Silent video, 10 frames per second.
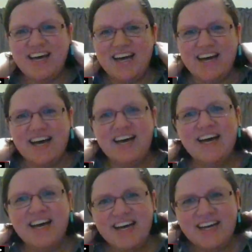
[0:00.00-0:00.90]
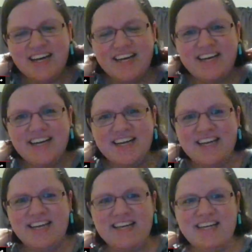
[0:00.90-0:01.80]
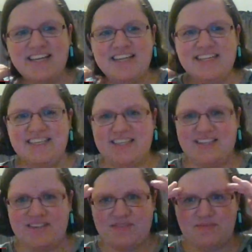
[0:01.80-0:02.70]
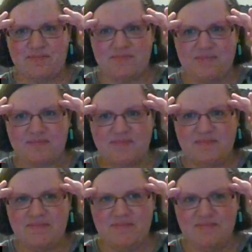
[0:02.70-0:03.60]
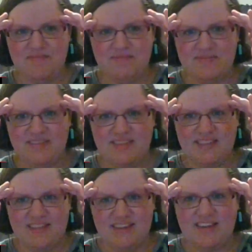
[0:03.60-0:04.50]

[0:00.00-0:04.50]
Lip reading: I'm going to put 3 things out here. One, really quickly.